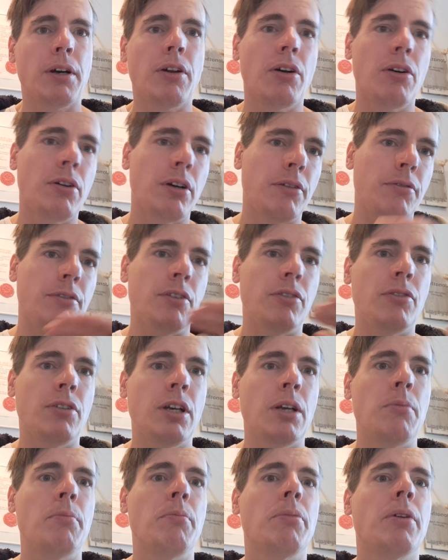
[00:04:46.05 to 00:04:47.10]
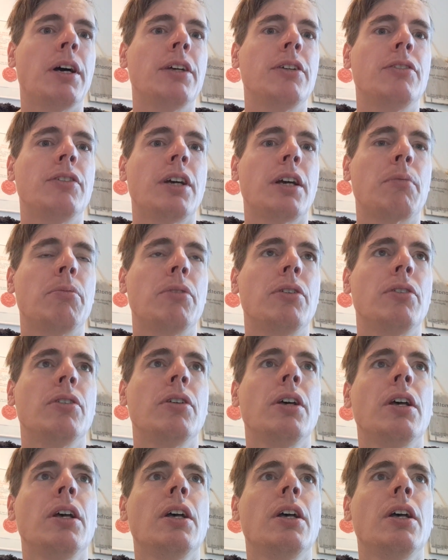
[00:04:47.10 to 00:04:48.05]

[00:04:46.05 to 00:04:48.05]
and all have the same price segment.